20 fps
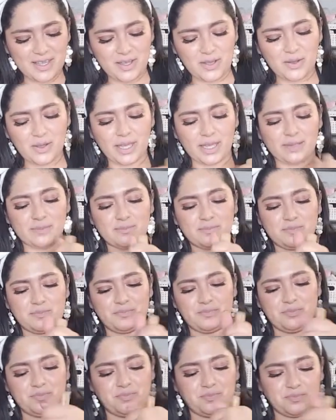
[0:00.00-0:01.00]
Okay.
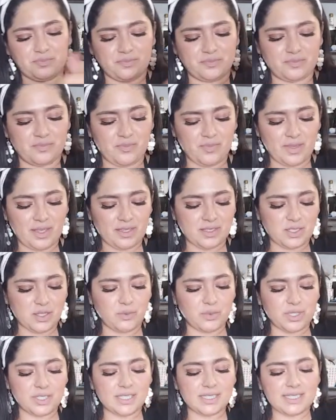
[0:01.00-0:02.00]
So
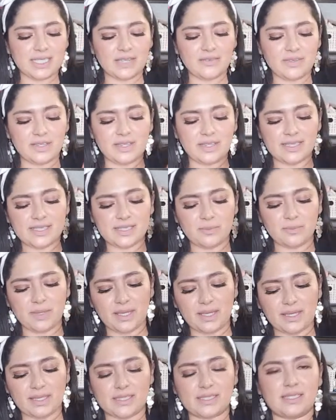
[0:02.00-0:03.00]
we're just giving this a
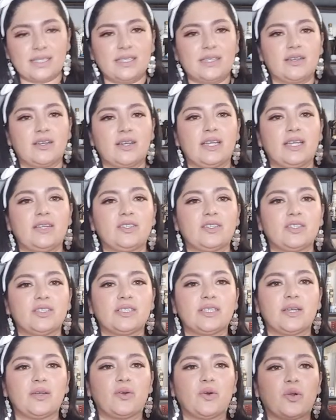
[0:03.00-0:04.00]
mix, literally
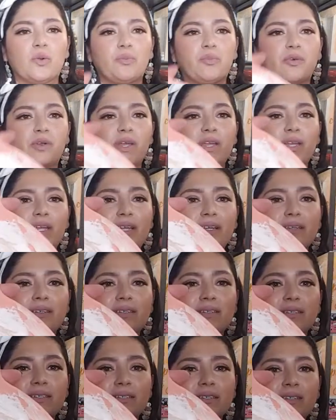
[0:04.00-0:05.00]
just incorporating.
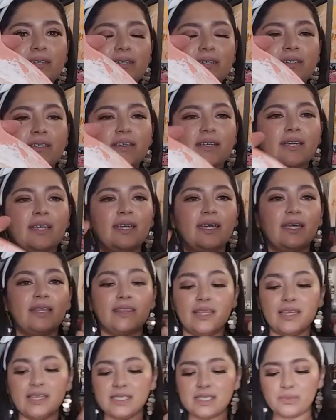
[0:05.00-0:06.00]

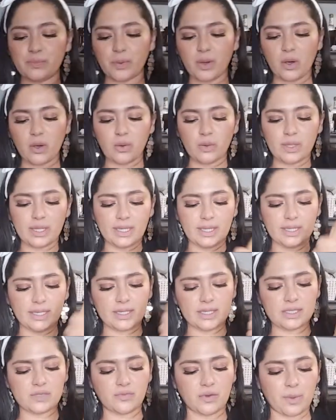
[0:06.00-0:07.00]
This bowl
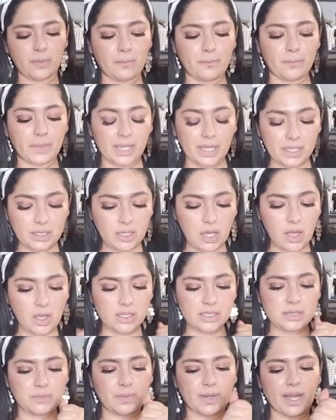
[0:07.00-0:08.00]
is from Big
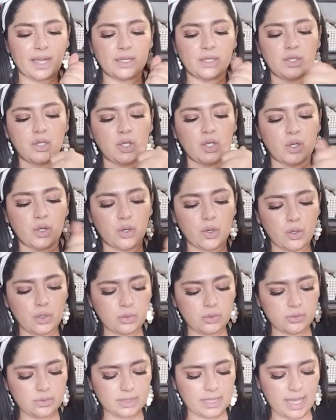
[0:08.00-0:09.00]
Lots, but I
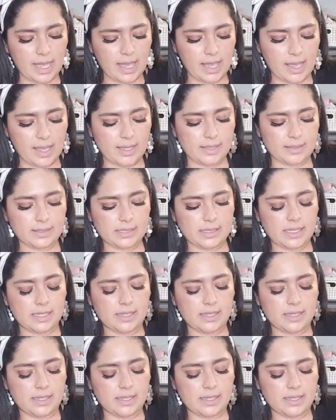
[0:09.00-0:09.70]
know that,